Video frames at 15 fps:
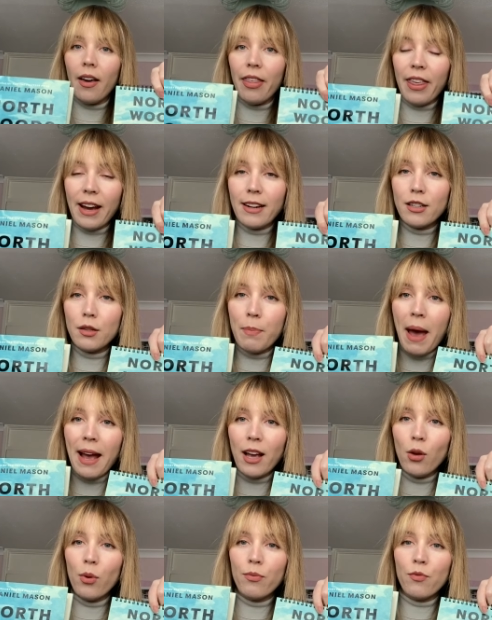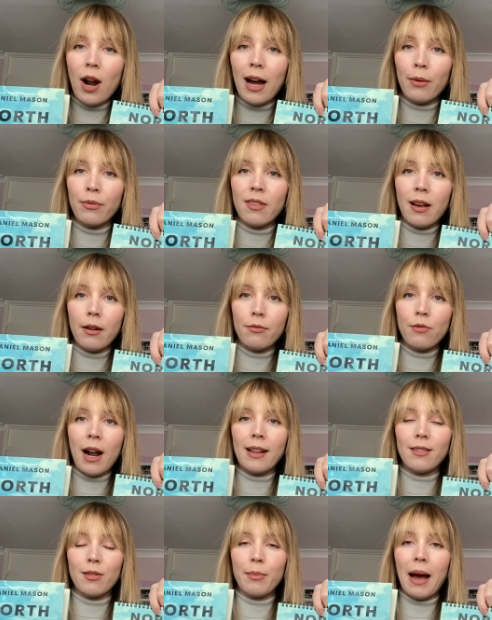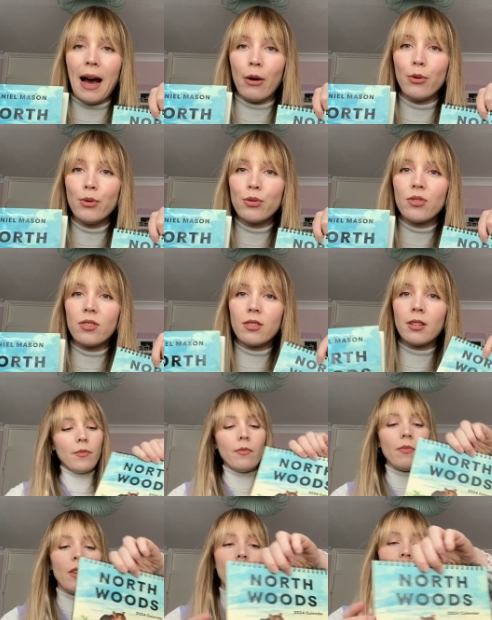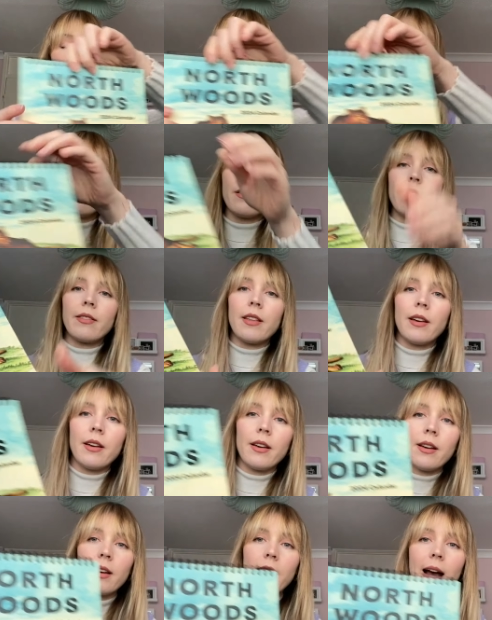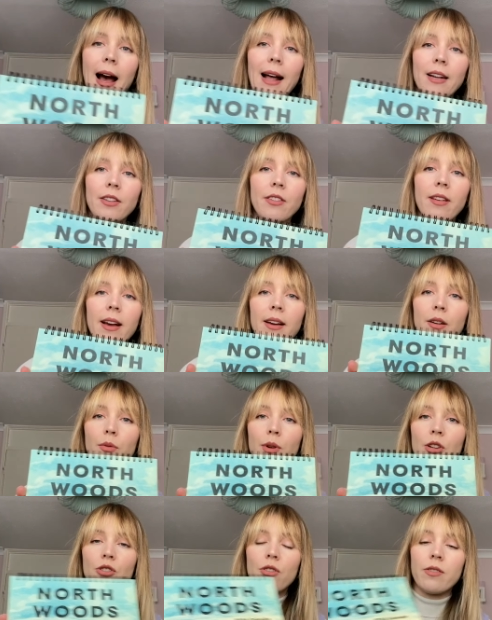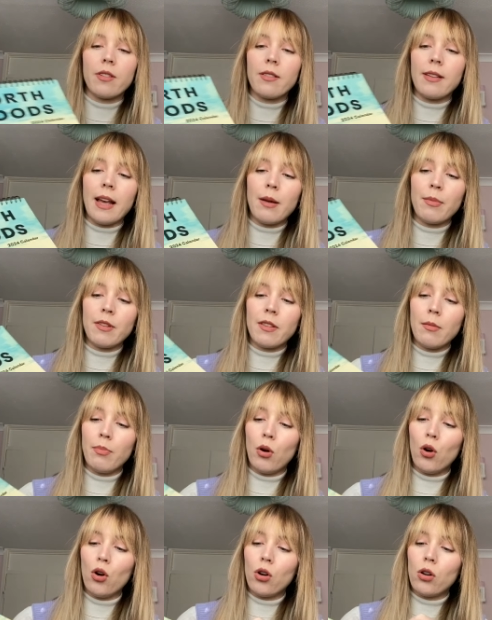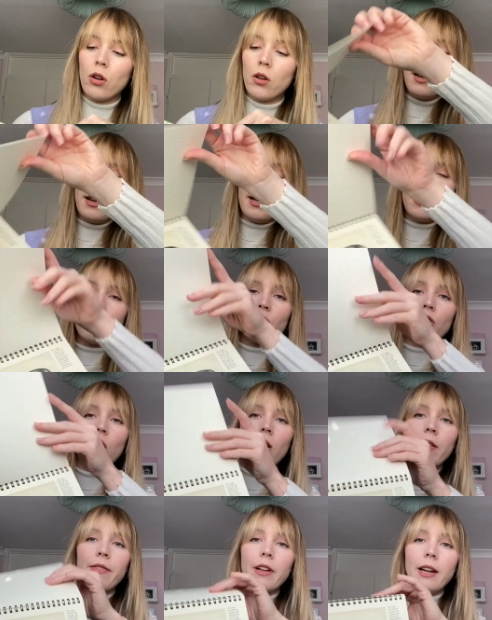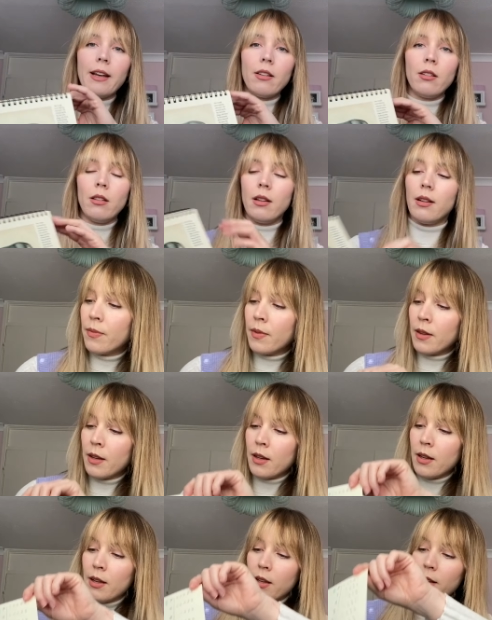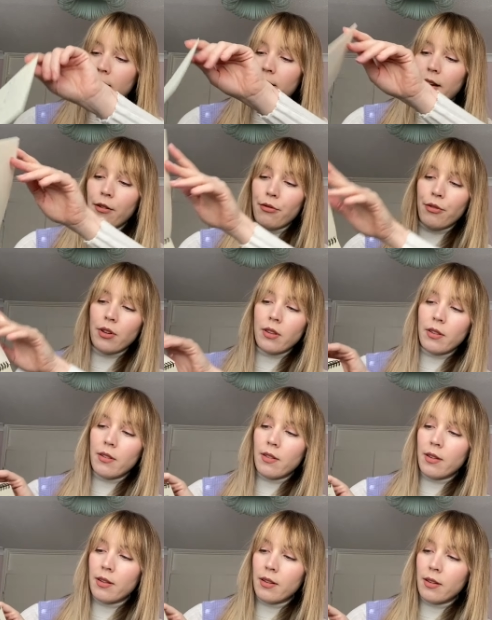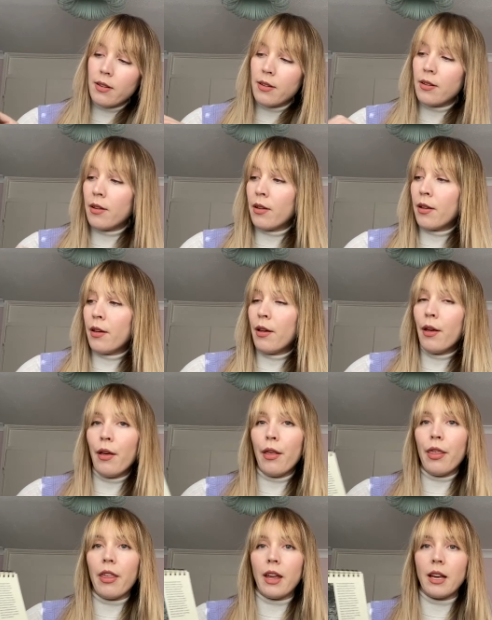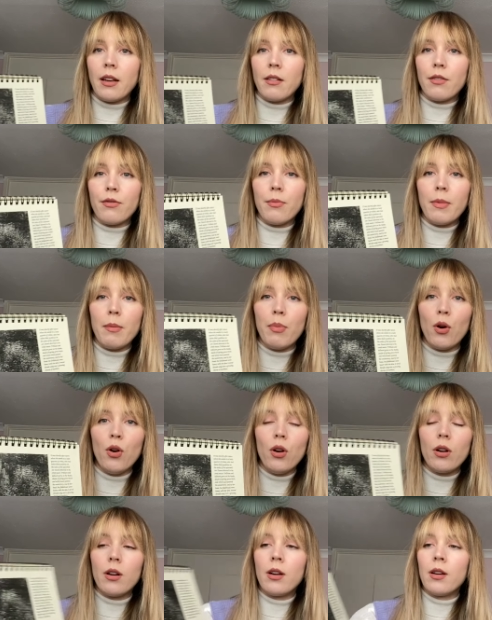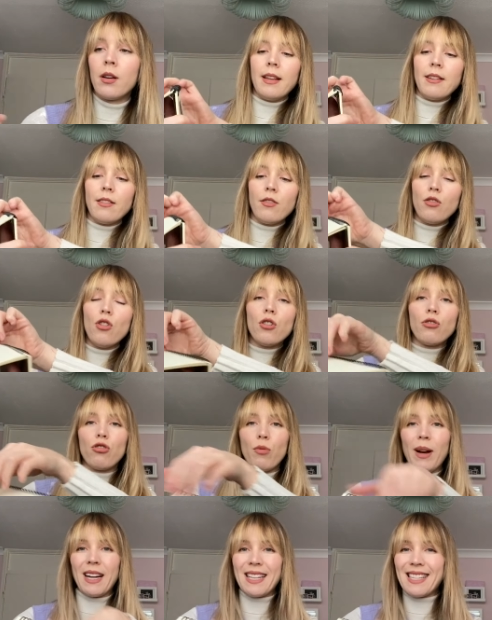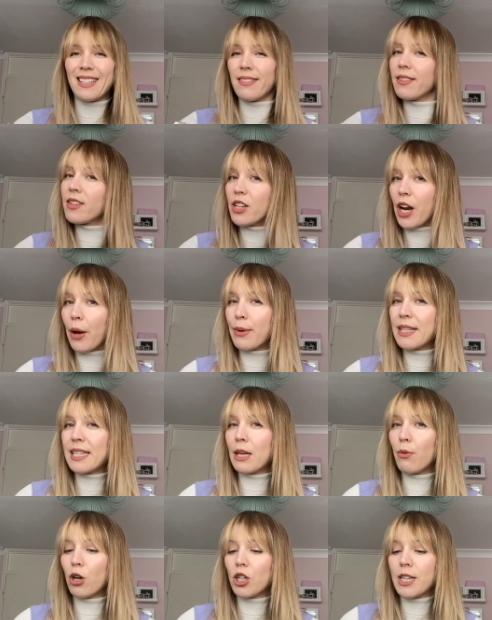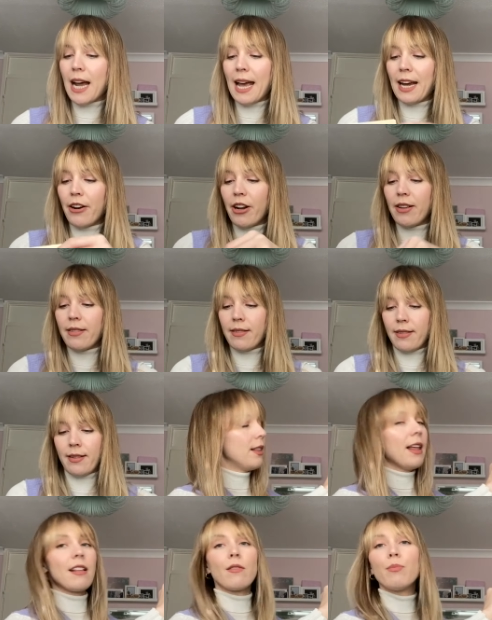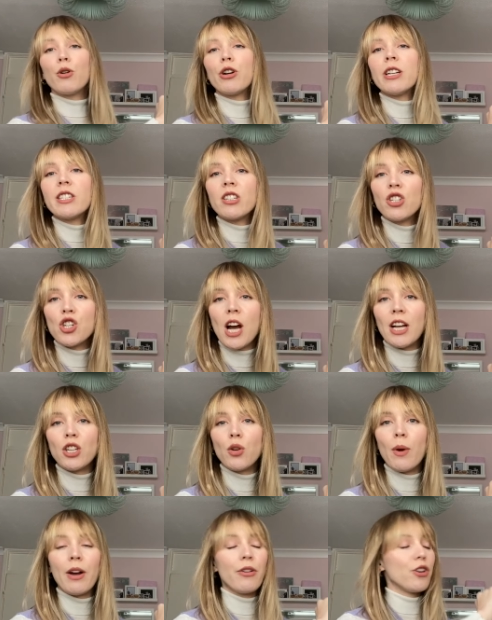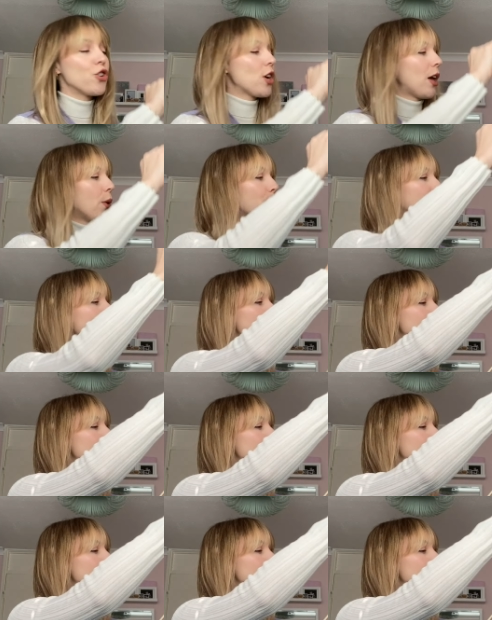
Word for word: Thanks, Penguin Round Random House. So this is the calendar, which is the same as the book. It's got the little different things from the book. This is good, so I can, you know, see what day it is. Let's put it to January, shall we?